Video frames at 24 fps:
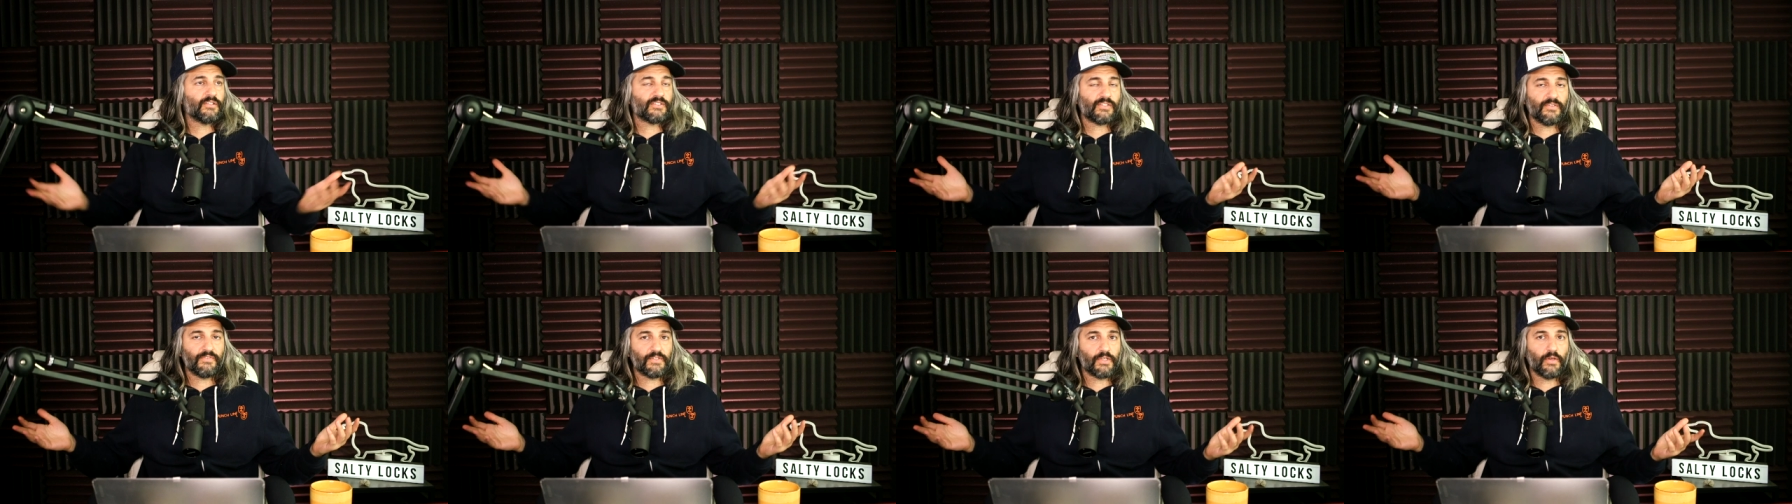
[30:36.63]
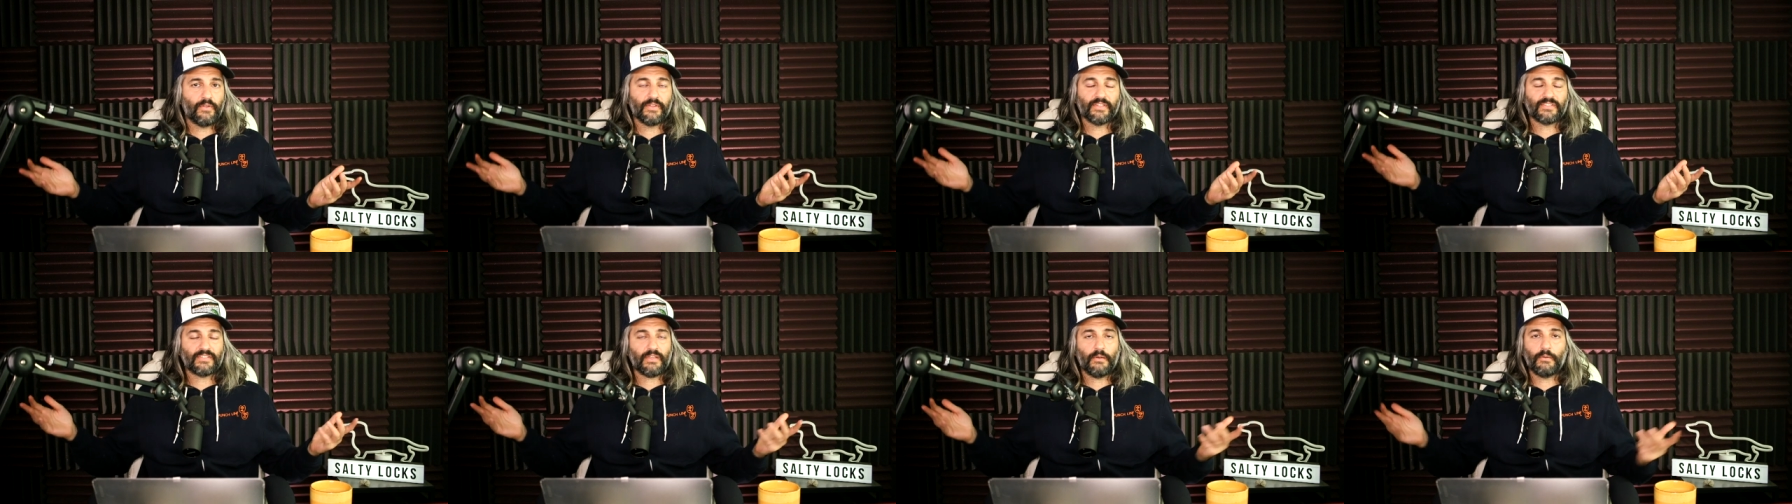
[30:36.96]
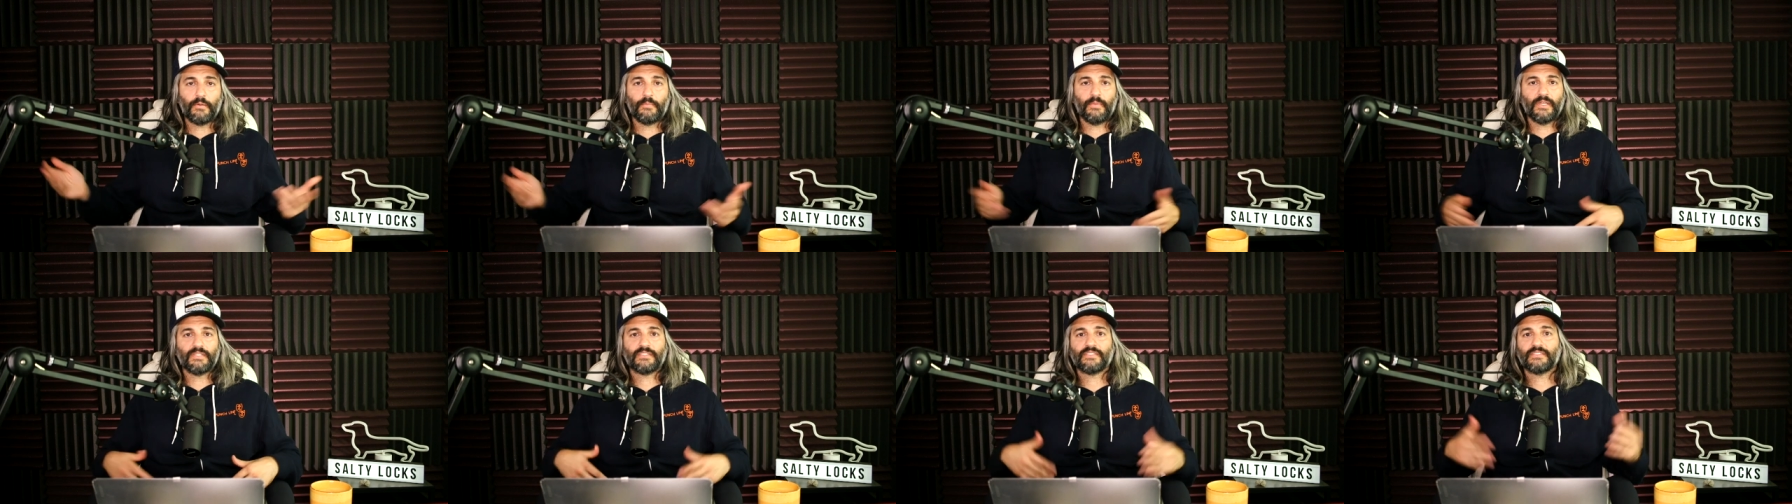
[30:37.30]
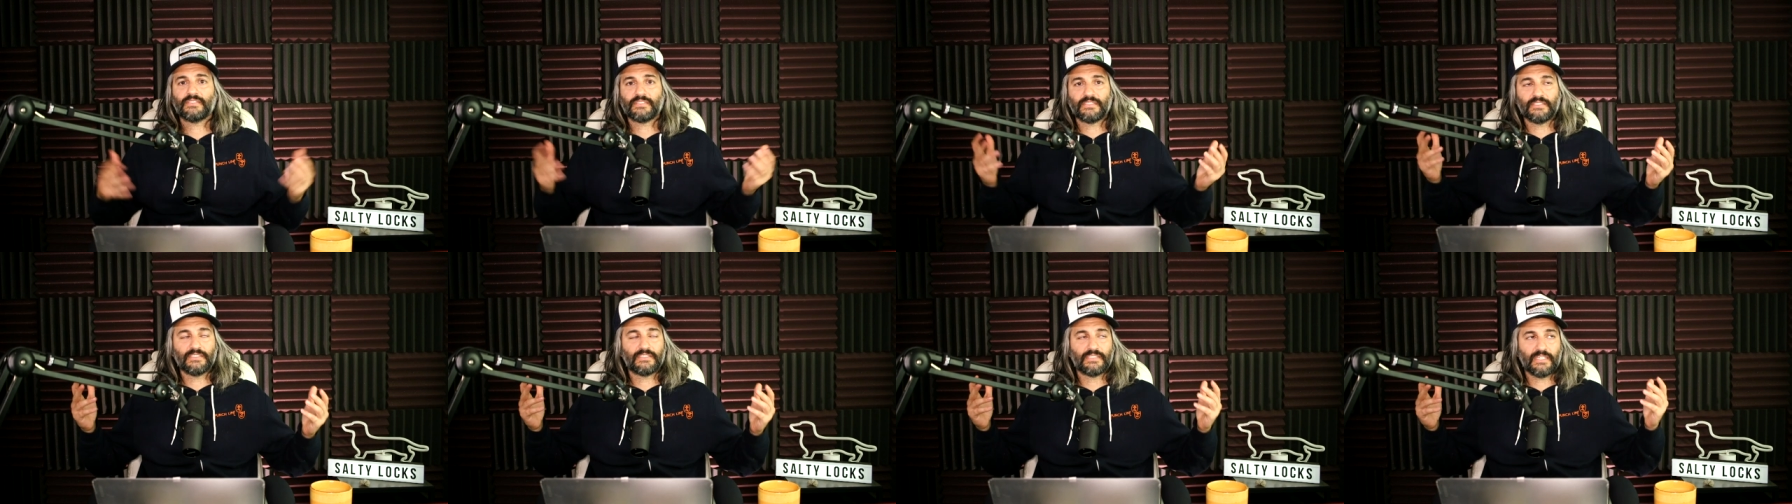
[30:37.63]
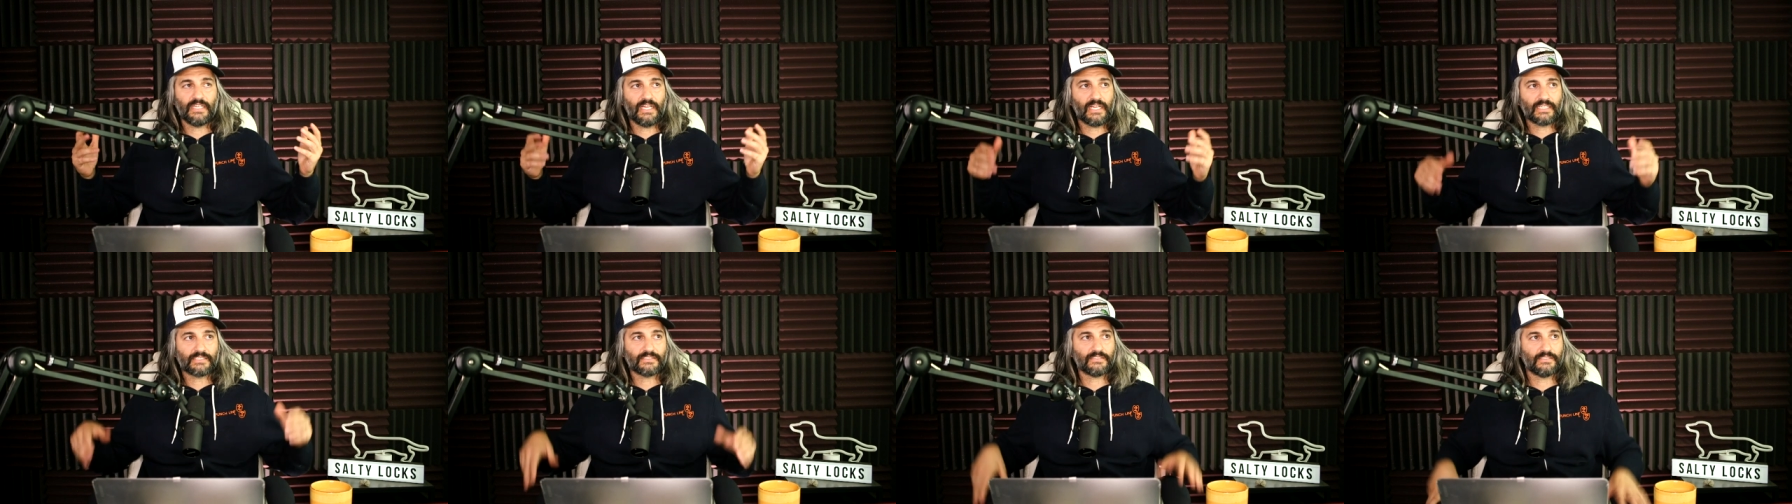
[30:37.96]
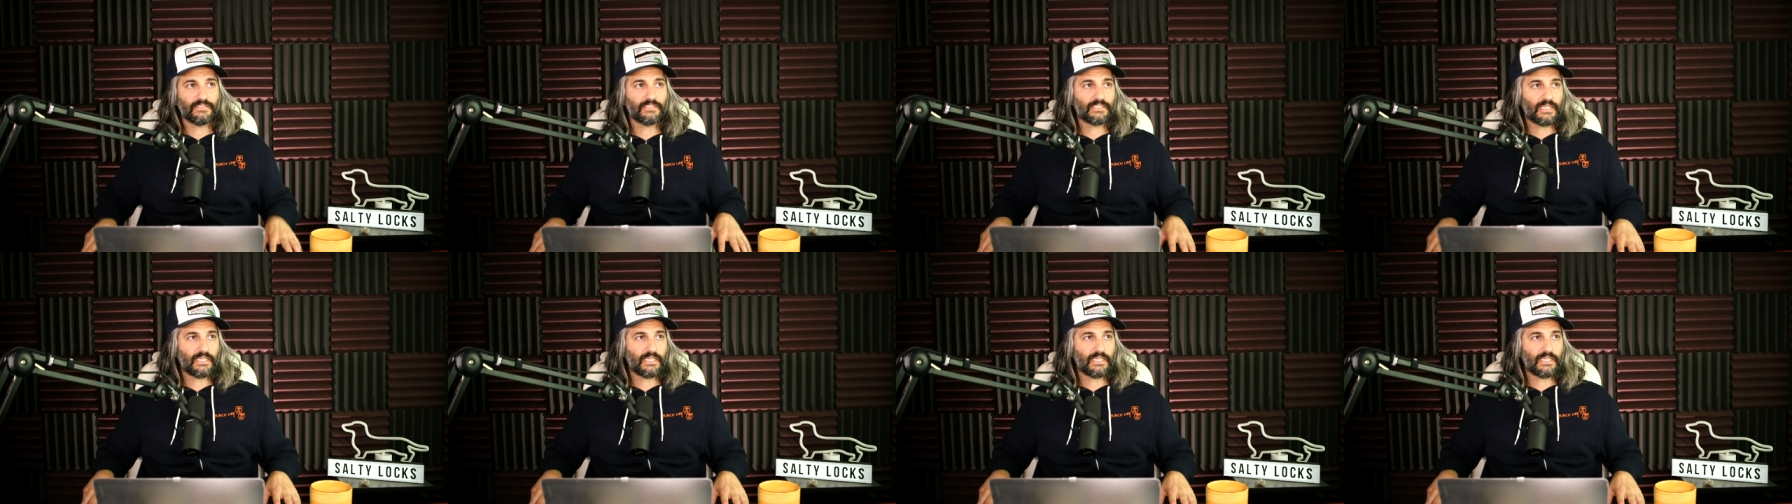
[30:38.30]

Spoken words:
So if you go in the summer months, it's an excellent